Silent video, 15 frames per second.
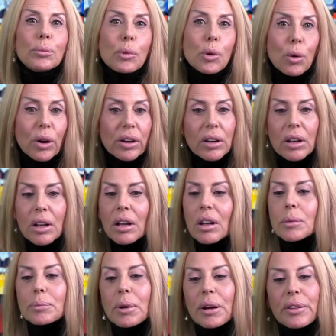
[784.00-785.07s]
more,
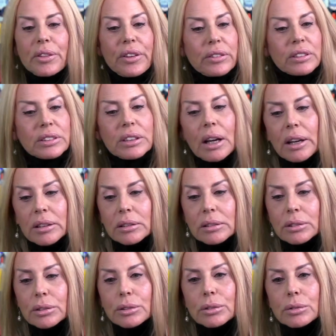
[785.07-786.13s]
but they're entitled
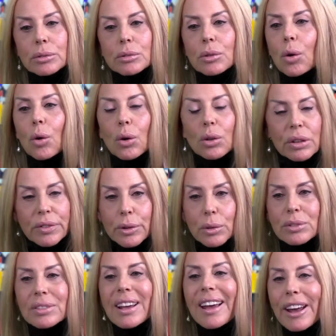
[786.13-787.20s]
to do all of those.